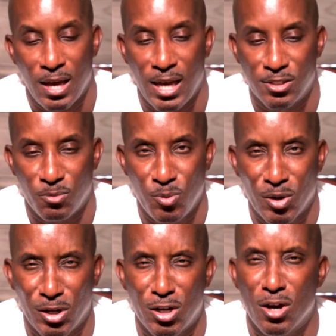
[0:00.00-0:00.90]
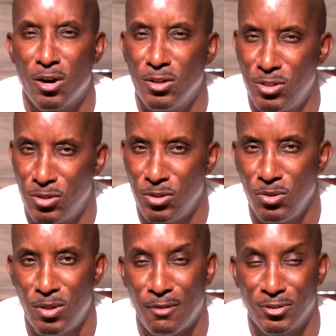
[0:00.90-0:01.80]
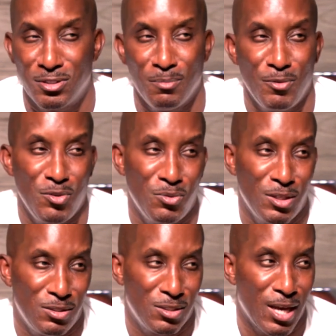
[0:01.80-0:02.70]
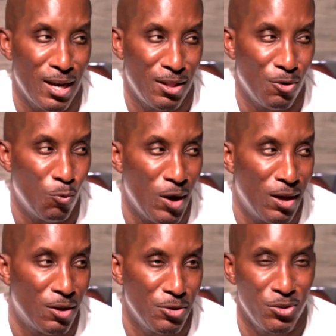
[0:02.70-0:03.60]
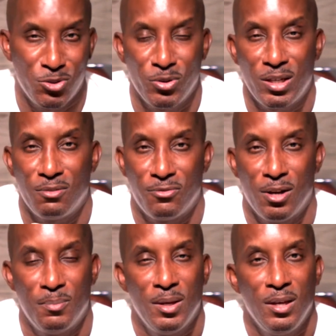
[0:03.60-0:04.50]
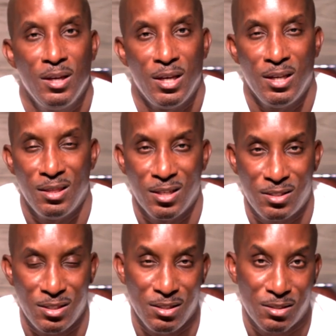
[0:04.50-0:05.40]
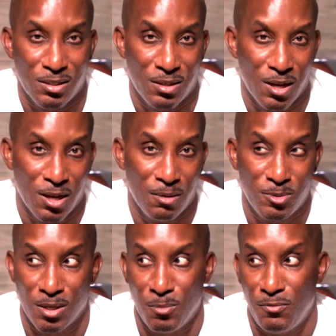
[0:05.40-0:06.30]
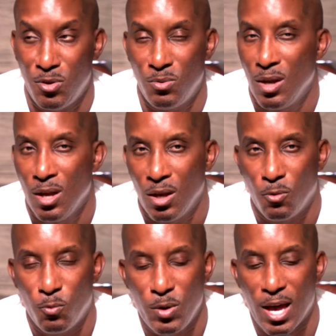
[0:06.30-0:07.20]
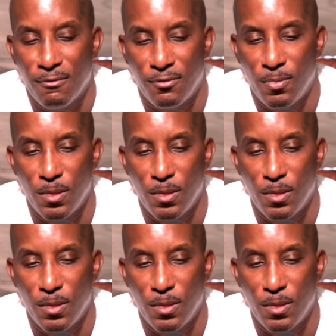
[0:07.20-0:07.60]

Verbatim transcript: And so we want to encourage you to do that. For some of you, this is kind of the well you're drinking from in this season. Um, some of you, we have